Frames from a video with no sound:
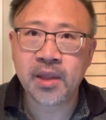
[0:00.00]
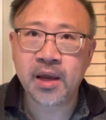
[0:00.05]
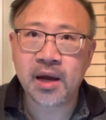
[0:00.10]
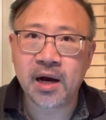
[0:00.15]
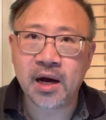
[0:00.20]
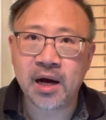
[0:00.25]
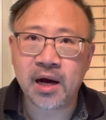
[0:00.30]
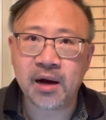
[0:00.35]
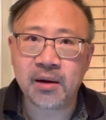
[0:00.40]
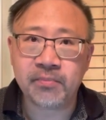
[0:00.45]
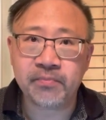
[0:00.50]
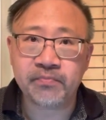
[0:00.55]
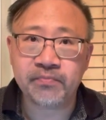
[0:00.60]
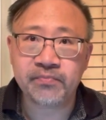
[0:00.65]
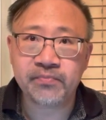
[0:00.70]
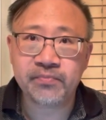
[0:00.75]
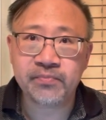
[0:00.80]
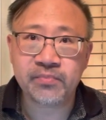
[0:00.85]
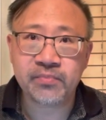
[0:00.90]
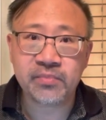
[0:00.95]
Um,
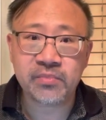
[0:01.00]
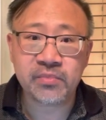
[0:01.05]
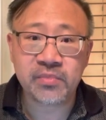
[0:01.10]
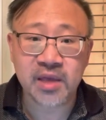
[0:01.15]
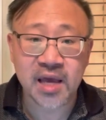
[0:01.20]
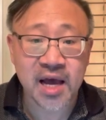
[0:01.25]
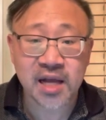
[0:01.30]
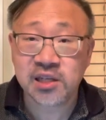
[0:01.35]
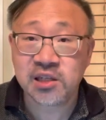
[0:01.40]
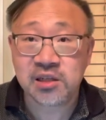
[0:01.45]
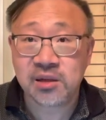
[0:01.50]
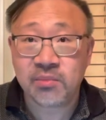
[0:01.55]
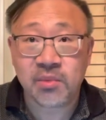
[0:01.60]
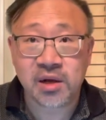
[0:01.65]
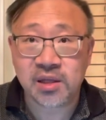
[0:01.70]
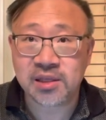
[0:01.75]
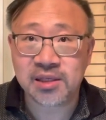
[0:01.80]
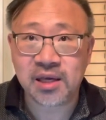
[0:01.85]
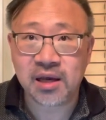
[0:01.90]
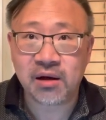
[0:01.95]
catch them
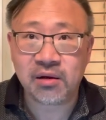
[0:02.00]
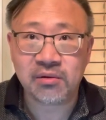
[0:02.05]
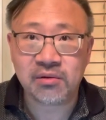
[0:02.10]
on sale.